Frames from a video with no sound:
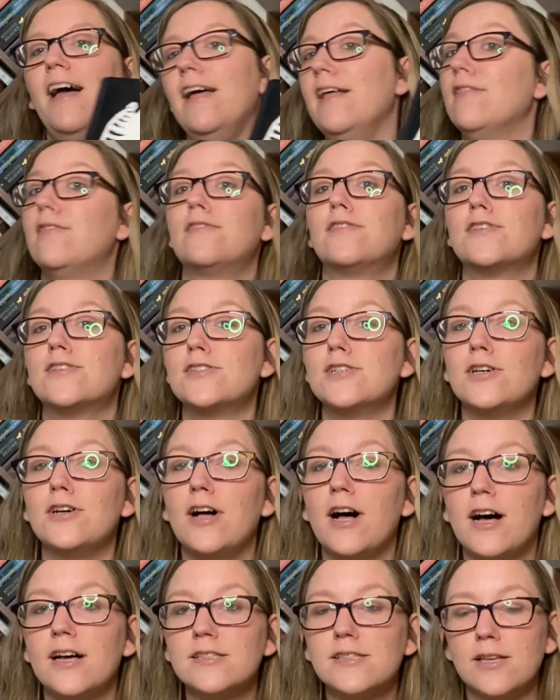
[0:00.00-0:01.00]
it's still
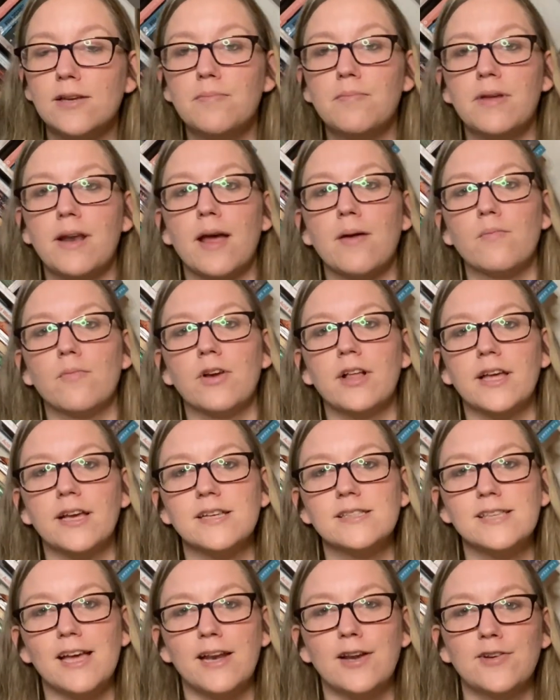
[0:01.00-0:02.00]
awesome, and I'm really
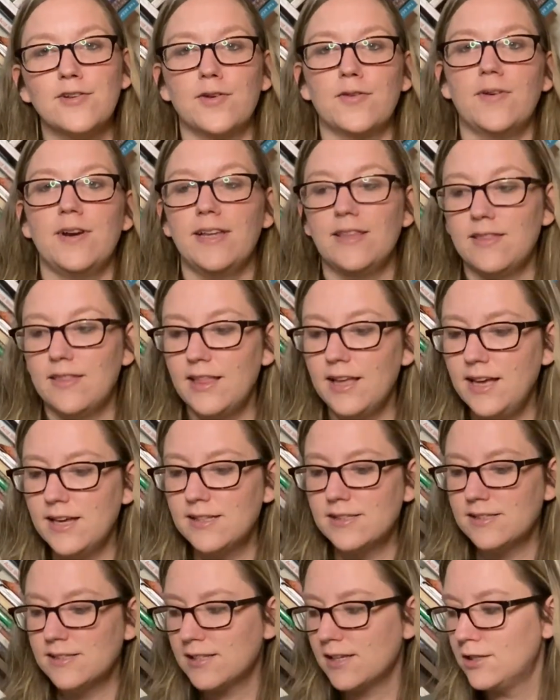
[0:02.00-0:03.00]
excited to read
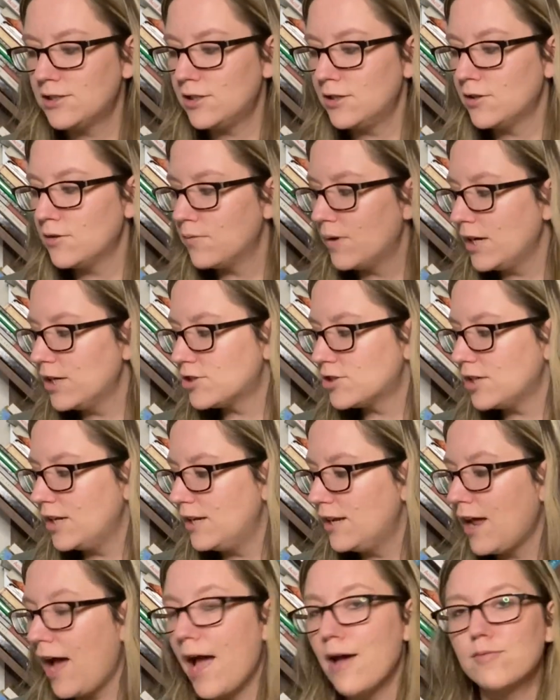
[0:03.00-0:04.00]
this
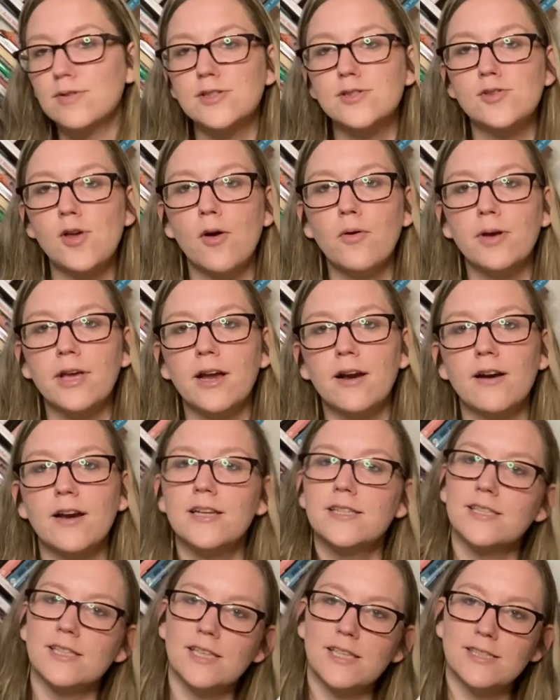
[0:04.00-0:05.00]
continuation. I was so
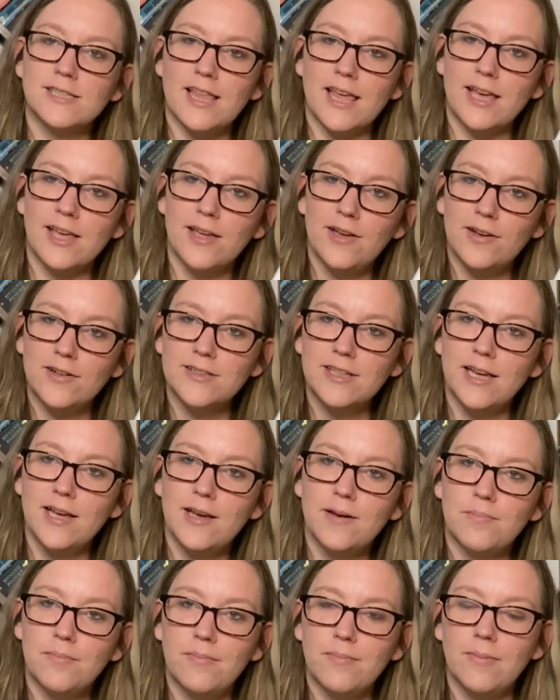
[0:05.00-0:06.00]
curious because they killed
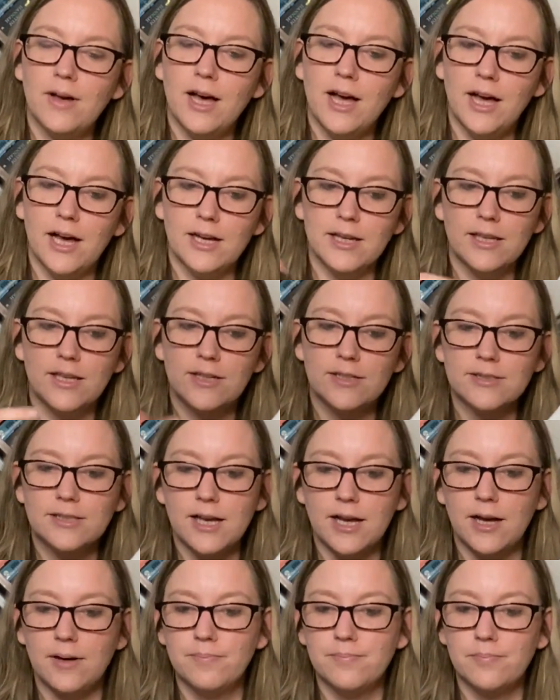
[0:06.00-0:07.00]

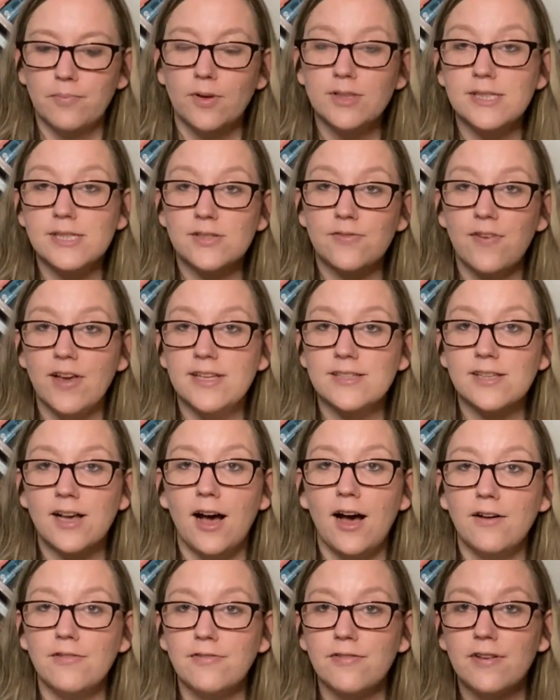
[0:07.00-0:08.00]
what's his face off